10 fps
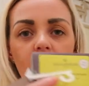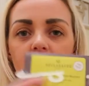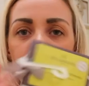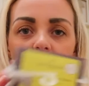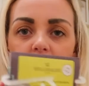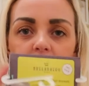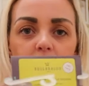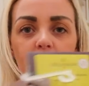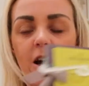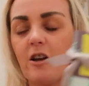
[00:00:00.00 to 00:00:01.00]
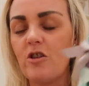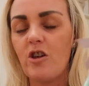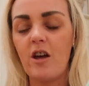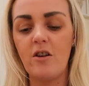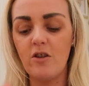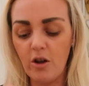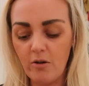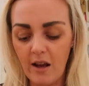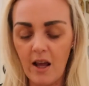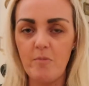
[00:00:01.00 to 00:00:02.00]
designing the packaging, you
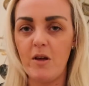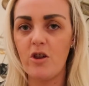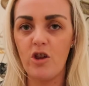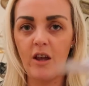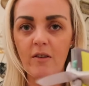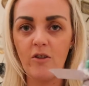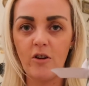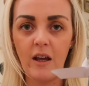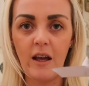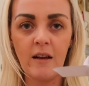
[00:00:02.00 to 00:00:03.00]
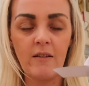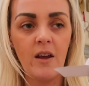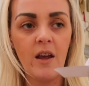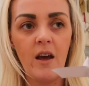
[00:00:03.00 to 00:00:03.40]
name it, she's done it.